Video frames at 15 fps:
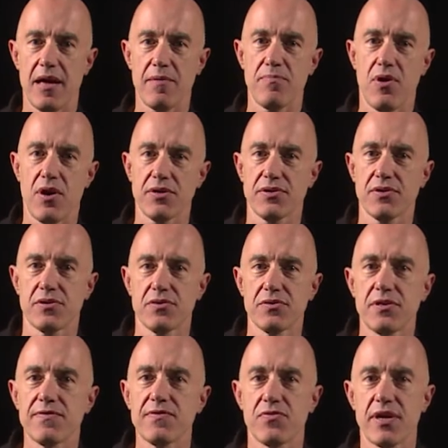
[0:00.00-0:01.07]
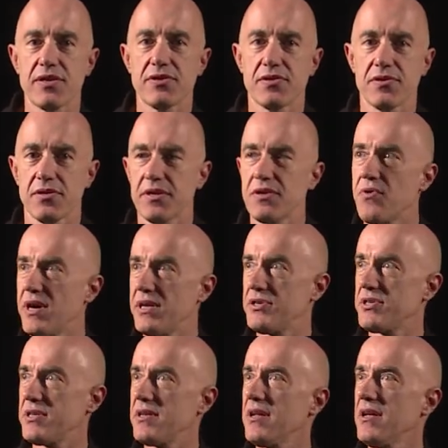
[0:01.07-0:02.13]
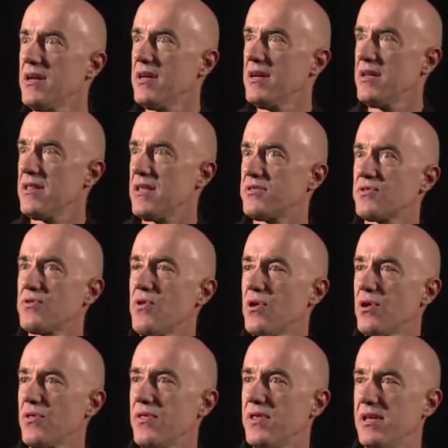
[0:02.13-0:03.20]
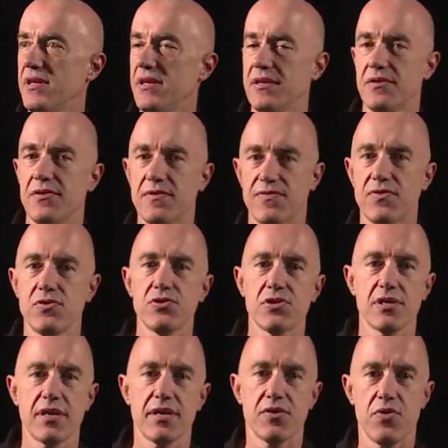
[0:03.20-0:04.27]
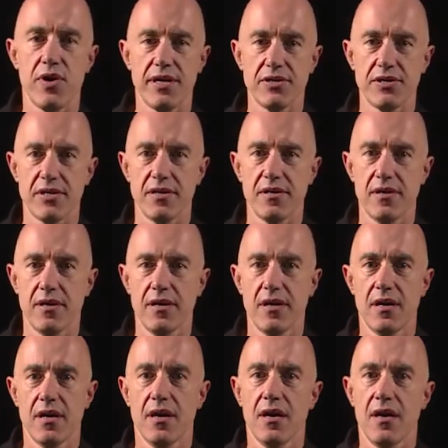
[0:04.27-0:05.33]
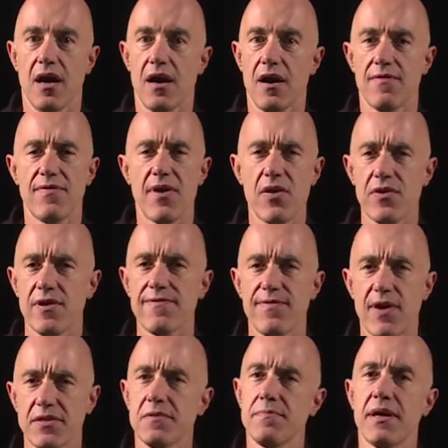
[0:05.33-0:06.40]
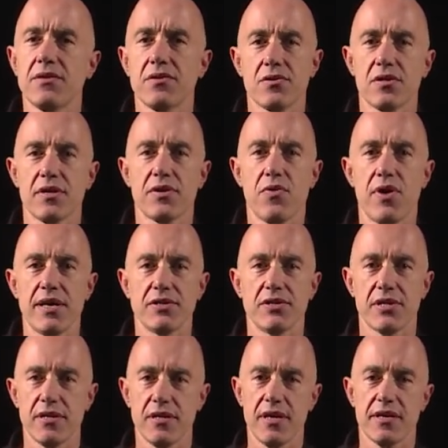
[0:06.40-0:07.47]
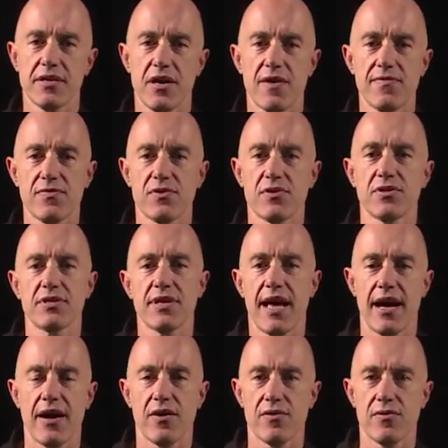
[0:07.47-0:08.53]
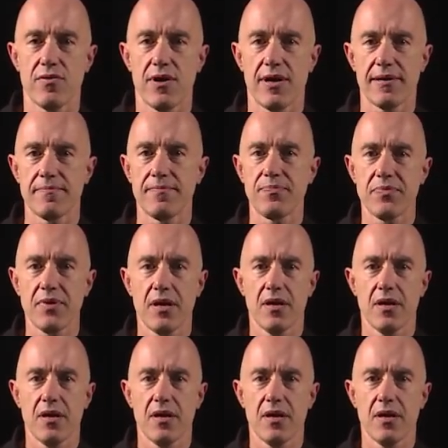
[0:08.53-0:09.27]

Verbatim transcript: a partial differential equation, that's called the diffusion equation. A very fundamental equation. It governs how um,